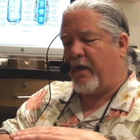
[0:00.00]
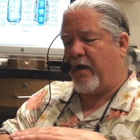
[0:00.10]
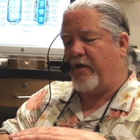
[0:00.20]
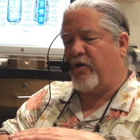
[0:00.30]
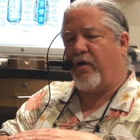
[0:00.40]

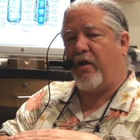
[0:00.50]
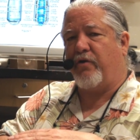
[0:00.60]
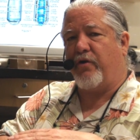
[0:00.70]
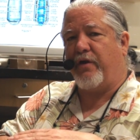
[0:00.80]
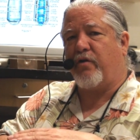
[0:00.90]
uh, you're,
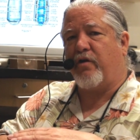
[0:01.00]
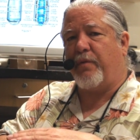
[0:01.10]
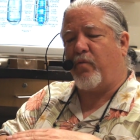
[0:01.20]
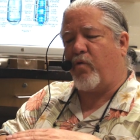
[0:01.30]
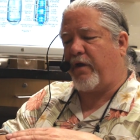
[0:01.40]
you're either going
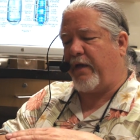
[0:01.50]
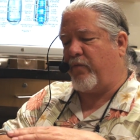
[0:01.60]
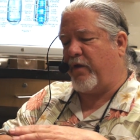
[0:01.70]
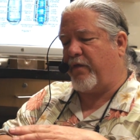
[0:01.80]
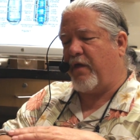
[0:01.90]
to be
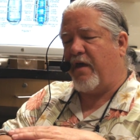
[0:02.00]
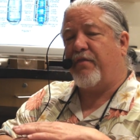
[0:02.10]
working with